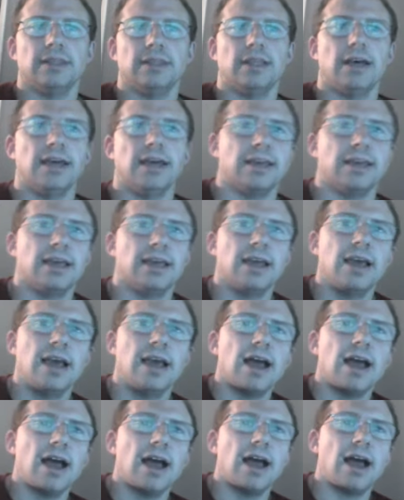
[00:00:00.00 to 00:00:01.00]
Like
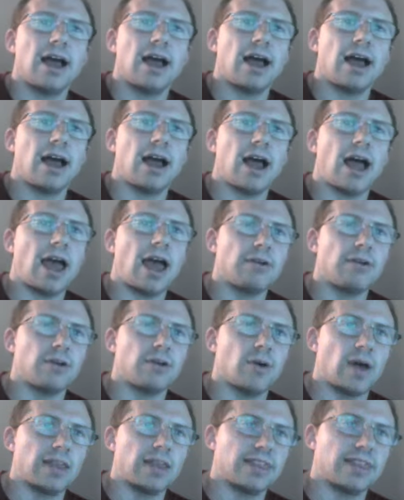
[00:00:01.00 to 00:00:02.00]
I don't
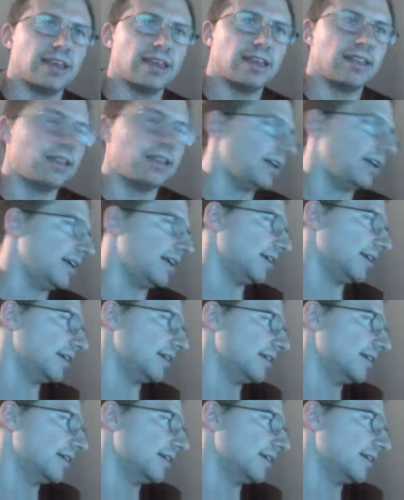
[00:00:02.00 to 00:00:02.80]
know. I think like